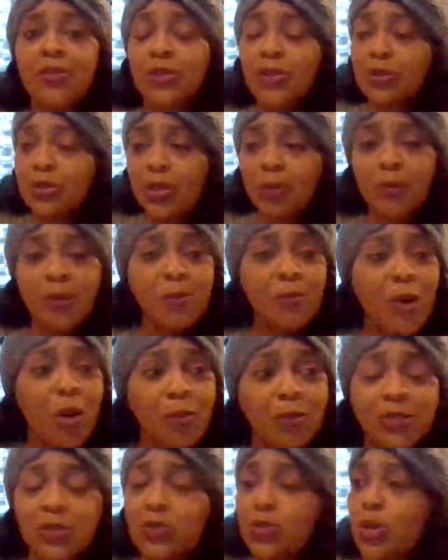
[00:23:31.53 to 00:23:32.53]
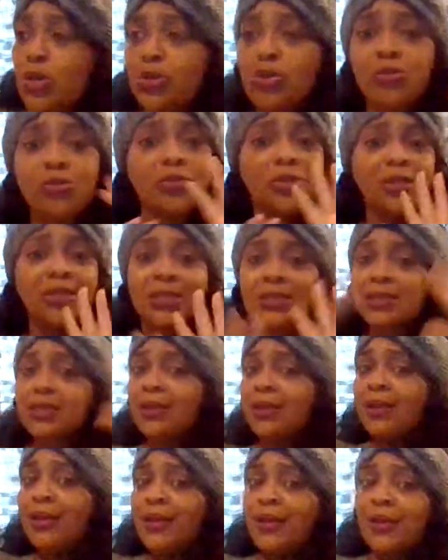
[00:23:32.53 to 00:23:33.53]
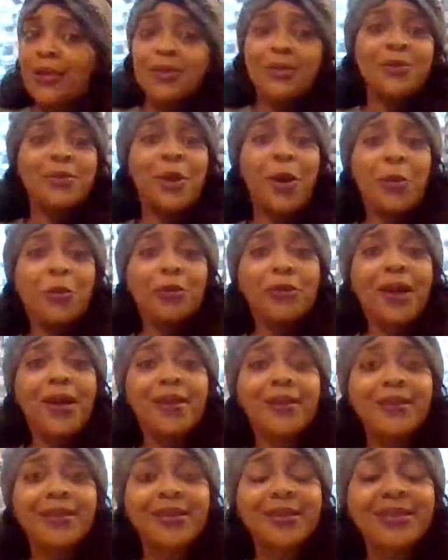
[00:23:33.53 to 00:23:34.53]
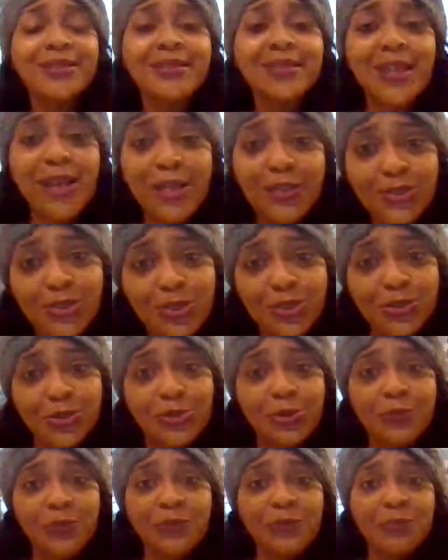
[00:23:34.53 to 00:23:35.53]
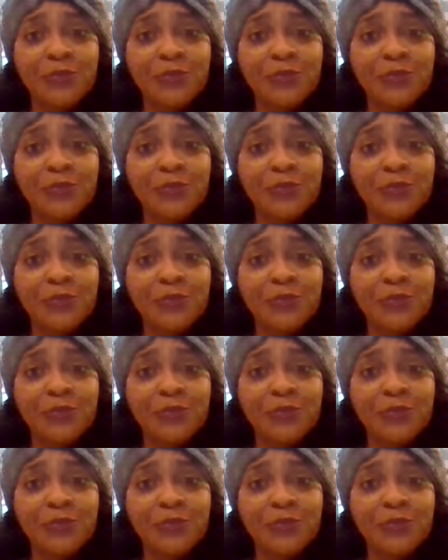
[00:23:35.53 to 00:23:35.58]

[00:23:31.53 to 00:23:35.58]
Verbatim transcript: There's going to be moments when you're just, you know, nothing can touch you.